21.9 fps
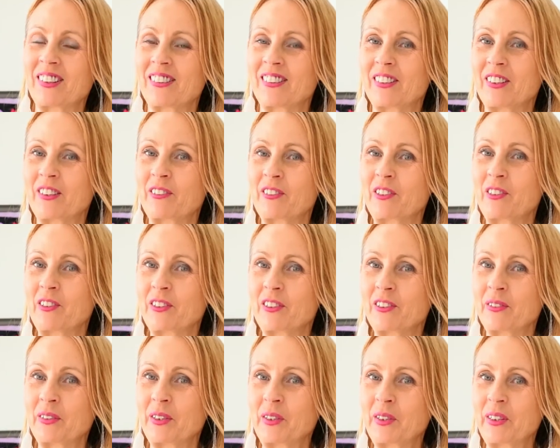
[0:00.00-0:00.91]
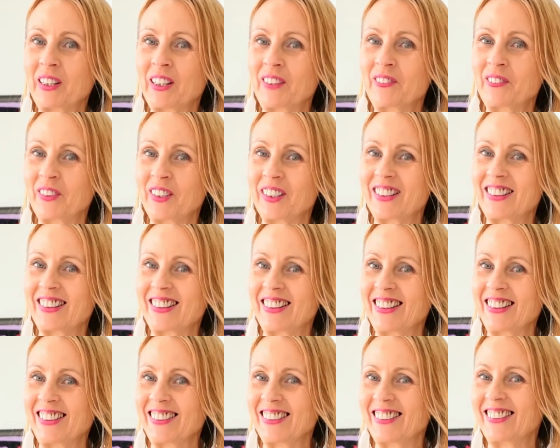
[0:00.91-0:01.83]
So of course we all love
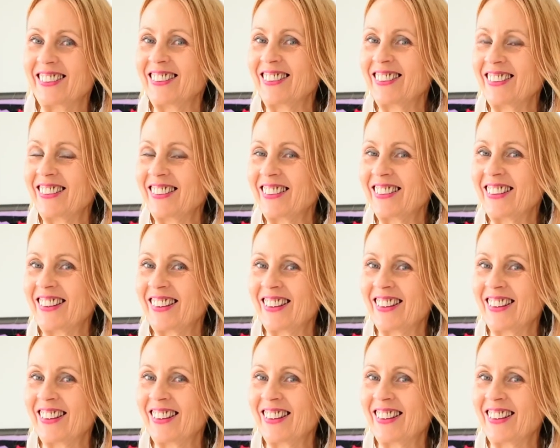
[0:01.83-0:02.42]
Nutella.